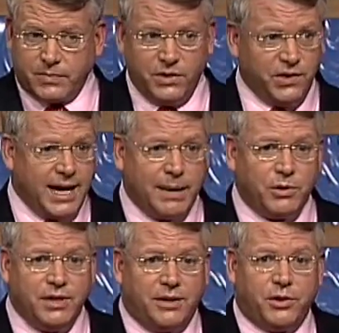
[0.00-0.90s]
I said,
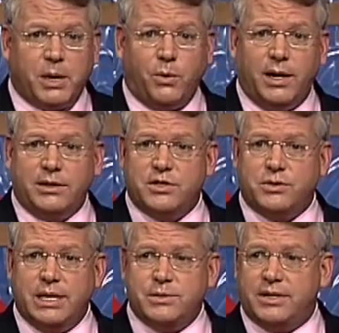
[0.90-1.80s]
Admiral, never in my wildest
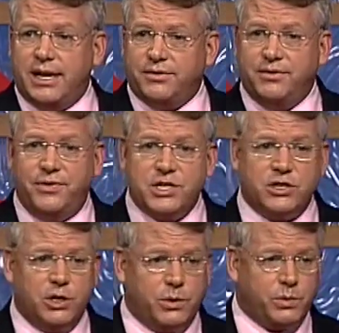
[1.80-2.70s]
dreams did I ever
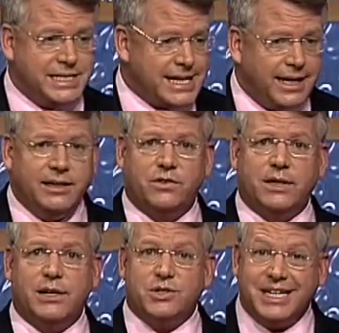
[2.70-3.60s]
envision you would retain these
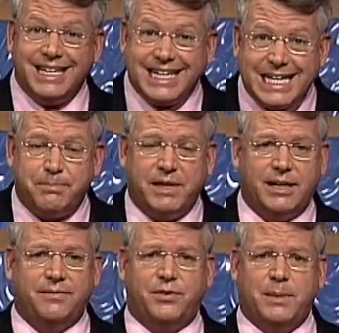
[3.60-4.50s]
letters and keep
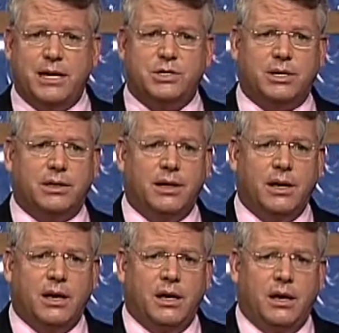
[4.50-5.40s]
that information.
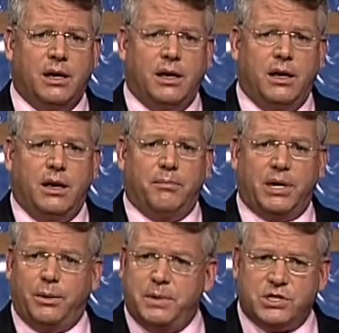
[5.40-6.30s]

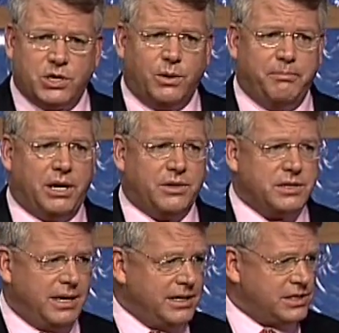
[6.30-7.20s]
But I would be so embarrassed
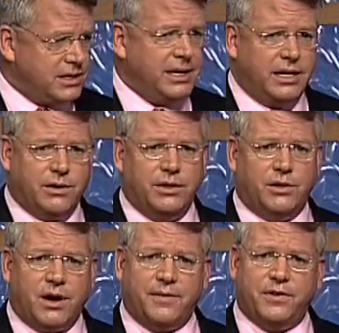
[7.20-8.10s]
today sitting here in
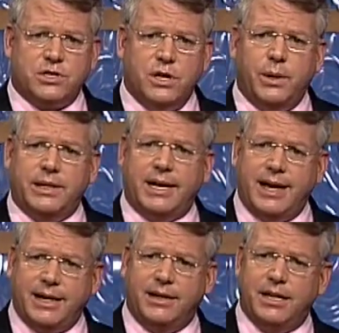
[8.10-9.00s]
your office knowing that I
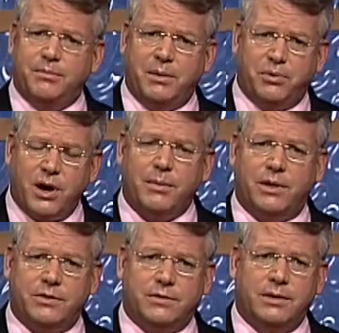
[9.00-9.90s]
hadn't kept my
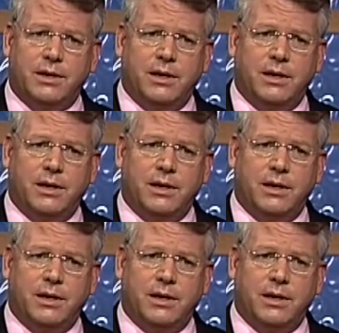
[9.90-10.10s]
promise.